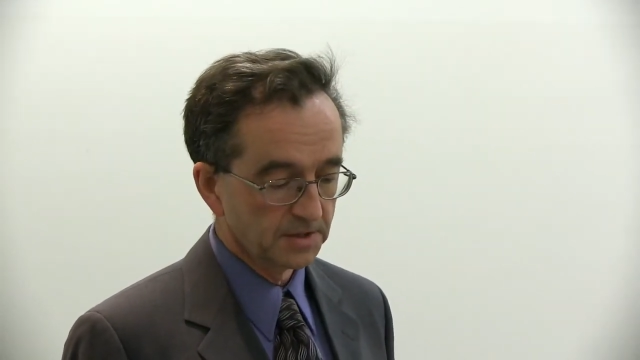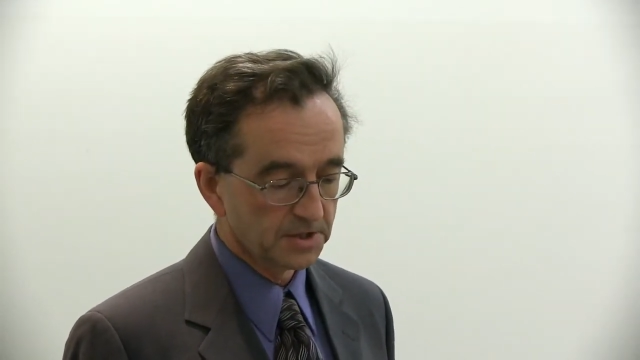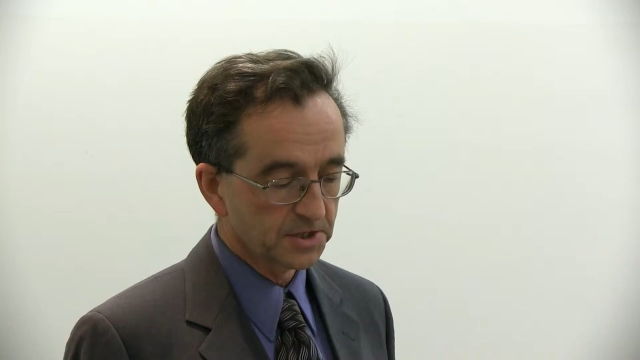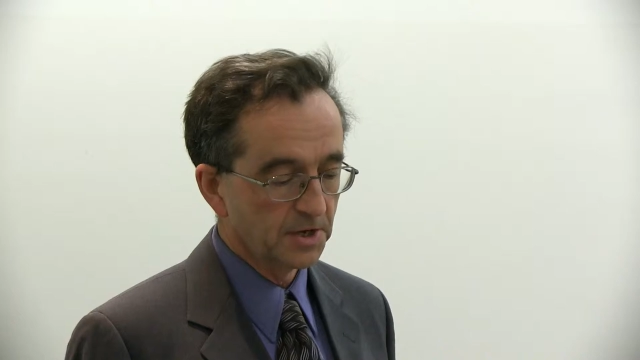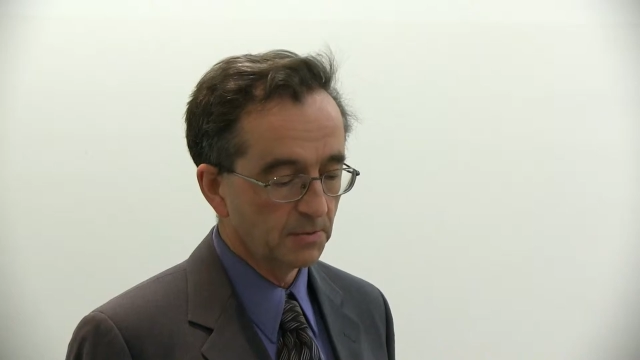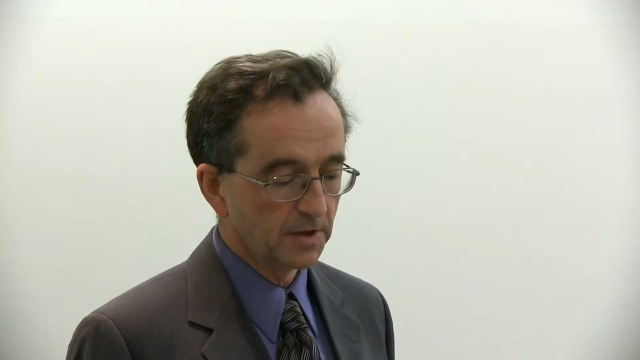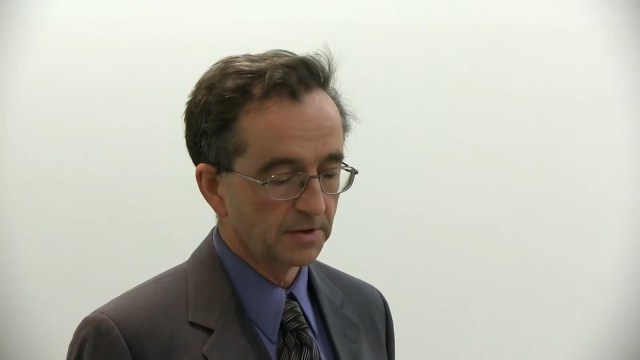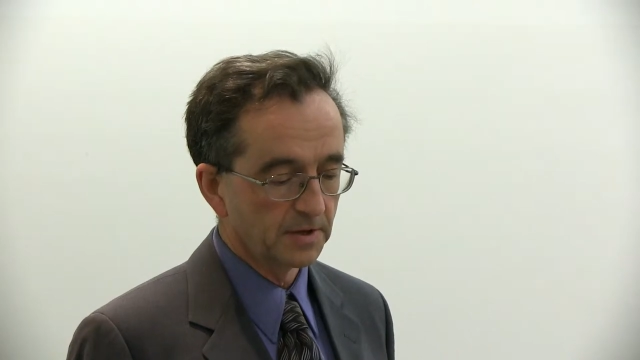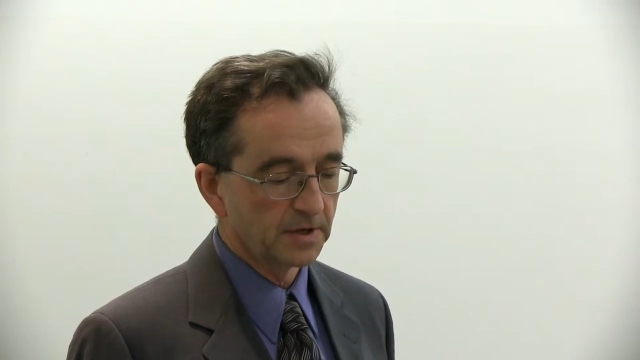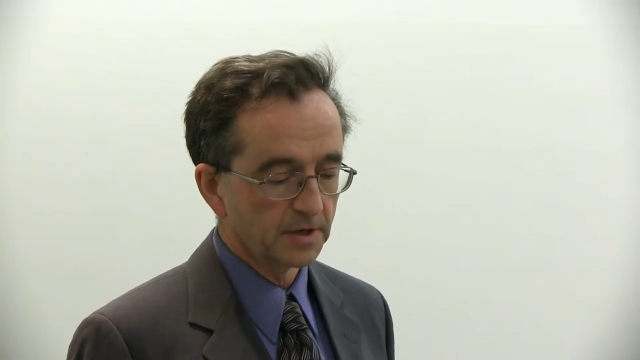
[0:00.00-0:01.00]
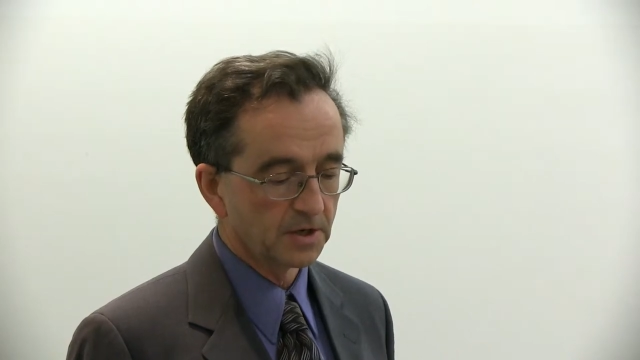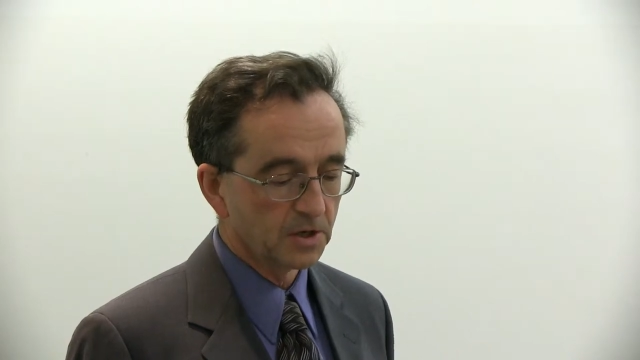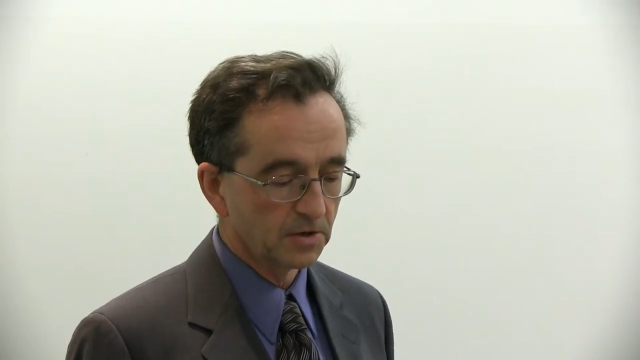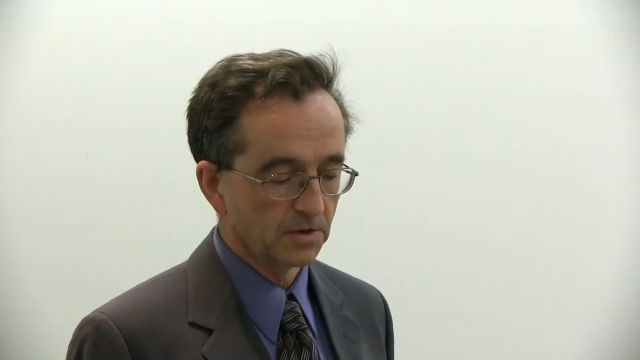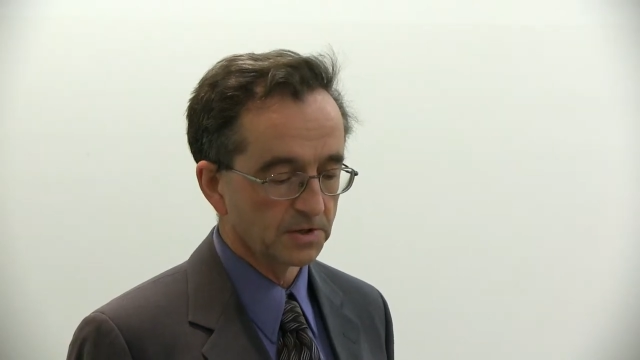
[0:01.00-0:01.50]
to see whether they're going to
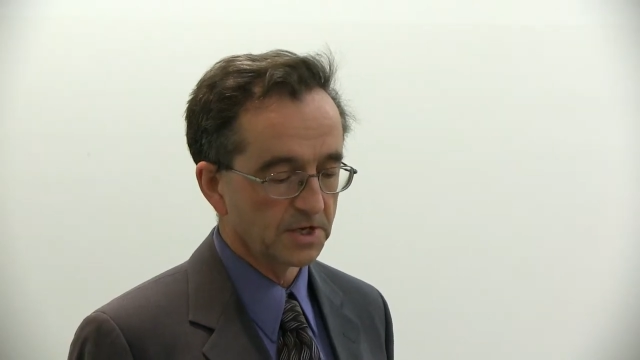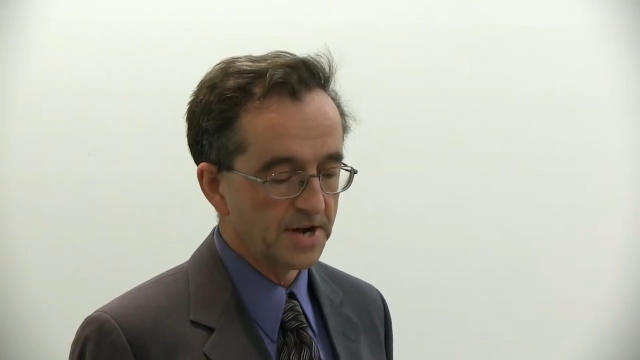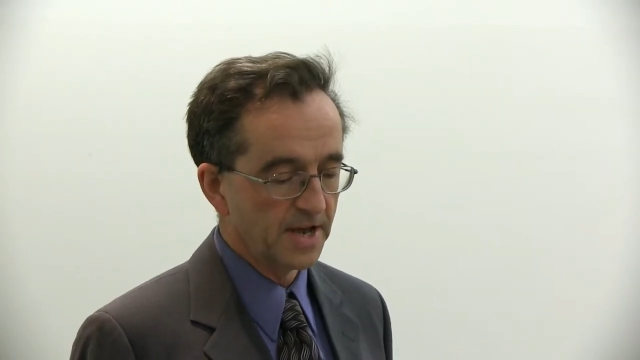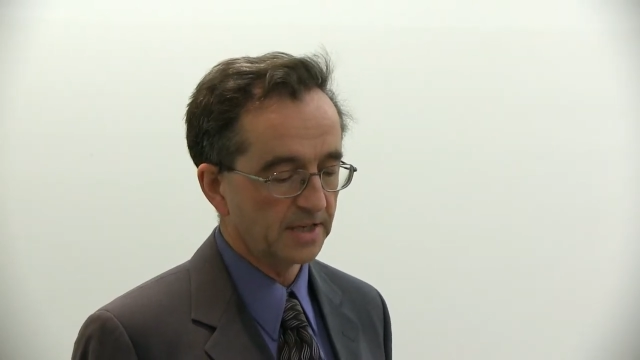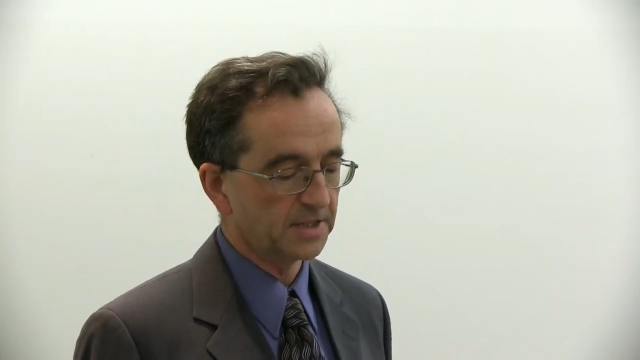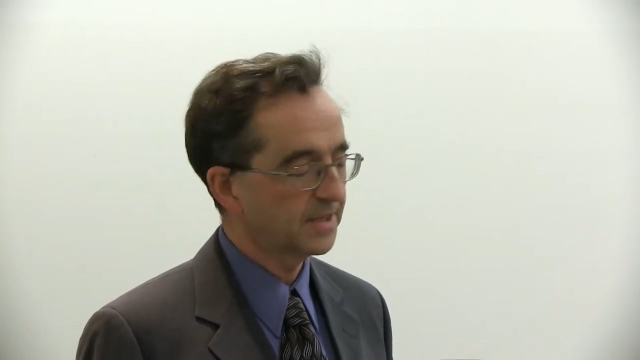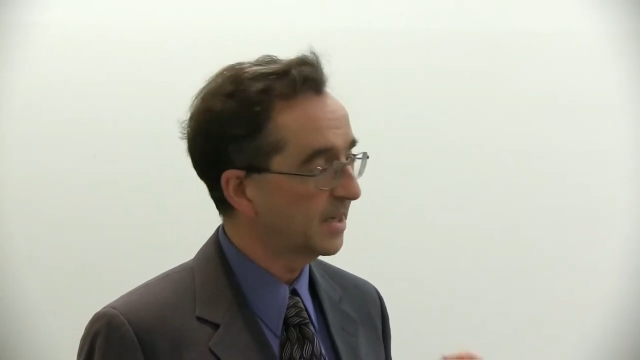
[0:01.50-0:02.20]
cause a net